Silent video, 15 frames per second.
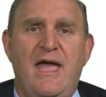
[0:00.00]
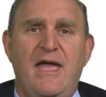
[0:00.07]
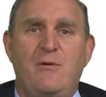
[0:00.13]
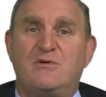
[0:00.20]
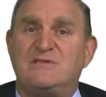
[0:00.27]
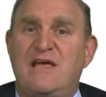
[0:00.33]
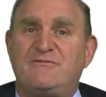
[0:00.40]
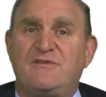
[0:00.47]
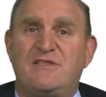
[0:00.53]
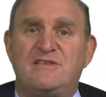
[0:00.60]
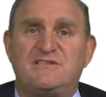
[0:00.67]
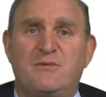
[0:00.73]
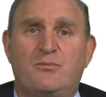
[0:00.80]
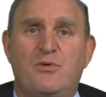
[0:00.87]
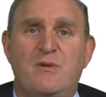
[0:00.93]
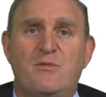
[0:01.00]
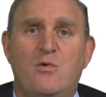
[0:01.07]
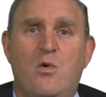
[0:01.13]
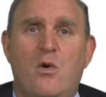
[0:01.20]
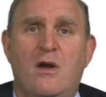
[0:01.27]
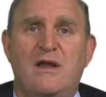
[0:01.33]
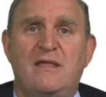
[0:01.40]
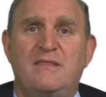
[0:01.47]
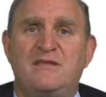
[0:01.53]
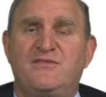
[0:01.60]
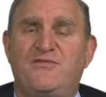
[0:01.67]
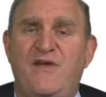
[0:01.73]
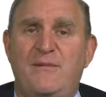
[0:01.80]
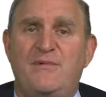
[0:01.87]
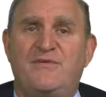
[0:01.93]
it was left to the Supreme Court in this
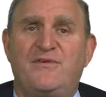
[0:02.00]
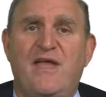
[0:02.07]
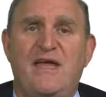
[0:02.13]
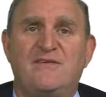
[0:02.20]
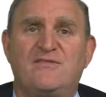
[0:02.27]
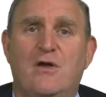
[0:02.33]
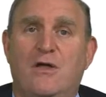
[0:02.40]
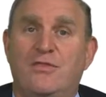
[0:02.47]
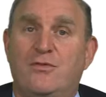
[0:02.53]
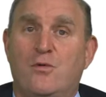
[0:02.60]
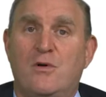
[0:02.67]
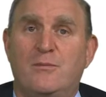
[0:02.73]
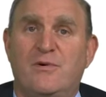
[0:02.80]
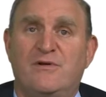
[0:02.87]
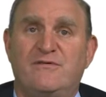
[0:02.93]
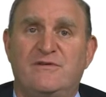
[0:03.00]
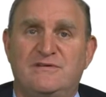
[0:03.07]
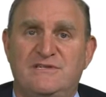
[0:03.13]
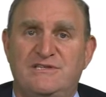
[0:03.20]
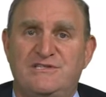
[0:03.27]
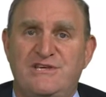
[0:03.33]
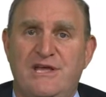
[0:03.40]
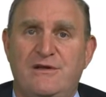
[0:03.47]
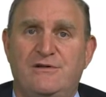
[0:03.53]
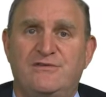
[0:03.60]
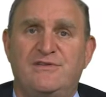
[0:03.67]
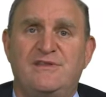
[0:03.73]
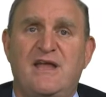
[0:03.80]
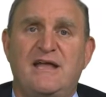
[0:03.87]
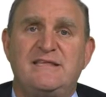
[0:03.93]
famous case called Thornburg versus
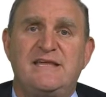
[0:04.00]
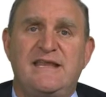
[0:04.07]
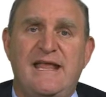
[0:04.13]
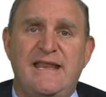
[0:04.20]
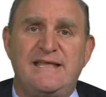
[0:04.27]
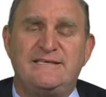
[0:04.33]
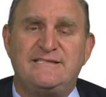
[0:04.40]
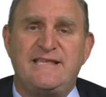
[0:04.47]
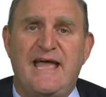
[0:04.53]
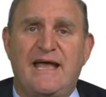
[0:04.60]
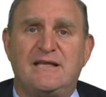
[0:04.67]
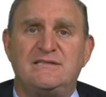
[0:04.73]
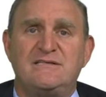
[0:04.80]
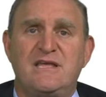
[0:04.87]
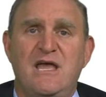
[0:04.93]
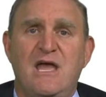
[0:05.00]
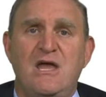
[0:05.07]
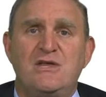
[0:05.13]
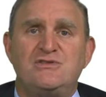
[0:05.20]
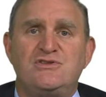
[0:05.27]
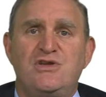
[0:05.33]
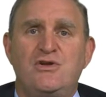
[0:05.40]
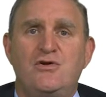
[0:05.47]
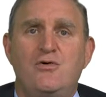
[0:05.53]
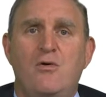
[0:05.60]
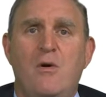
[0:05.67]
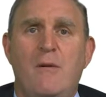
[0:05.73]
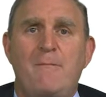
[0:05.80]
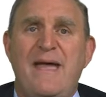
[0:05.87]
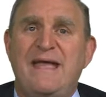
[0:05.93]
Gingles in 1986
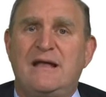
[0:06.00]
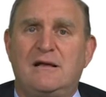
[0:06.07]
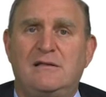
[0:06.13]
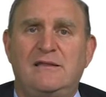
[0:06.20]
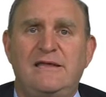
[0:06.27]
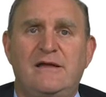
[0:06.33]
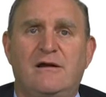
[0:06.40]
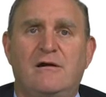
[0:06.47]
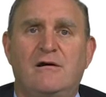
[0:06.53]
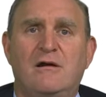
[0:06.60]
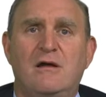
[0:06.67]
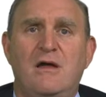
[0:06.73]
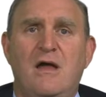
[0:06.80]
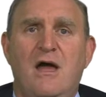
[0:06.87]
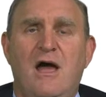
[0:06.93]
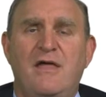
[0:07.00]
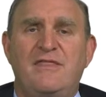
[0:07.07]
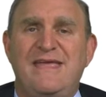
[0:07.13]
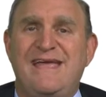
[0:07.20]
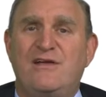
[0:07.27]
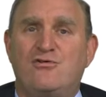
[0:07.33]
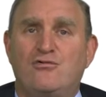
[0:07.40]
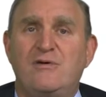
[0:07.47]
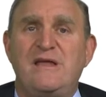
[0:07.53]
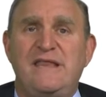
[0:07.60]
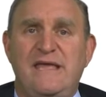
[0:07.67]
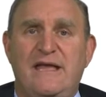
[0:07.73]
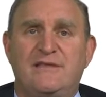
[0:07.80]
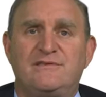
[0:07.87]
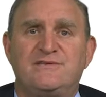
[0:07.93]
to make clear the
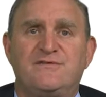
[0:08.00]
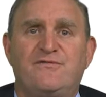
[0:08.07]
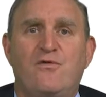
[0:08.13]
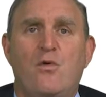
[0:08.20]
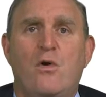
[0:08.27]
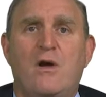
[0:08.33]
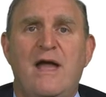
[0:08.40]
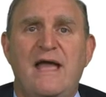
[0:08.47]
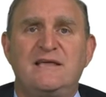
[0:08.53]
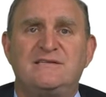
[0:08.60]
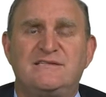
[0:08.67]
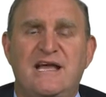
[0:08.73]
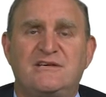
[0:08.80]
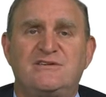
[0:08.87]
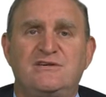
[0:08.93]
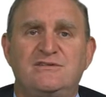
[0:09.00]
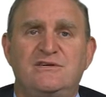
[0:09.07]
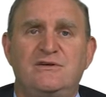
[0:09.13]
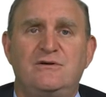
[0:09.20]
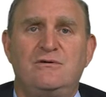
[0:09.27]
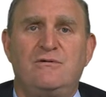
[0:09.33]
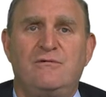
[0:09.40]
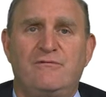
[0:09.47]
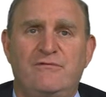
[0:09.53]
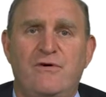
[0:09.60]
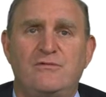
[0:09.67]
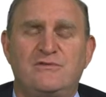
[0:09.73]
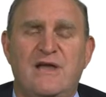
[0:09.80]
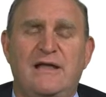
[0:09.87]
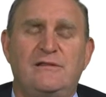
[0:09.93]
ingredients for a Section 2
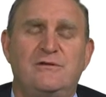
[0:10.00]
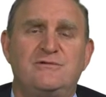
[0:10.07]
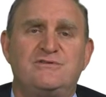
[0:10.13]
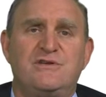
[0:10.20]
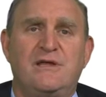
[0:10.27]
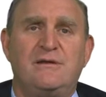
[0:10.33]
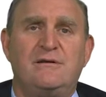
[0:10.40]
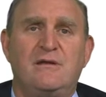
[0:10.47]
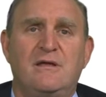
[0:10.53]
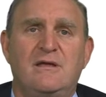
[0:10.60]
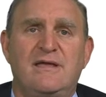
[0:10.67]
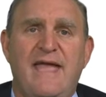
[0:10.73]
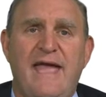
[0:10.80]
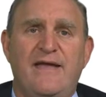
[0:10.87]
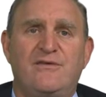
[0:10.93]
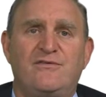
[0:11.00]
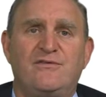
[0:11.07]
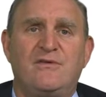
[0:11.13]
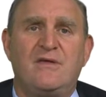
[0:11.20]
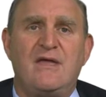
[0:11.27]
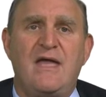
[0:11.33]
vote dilution case.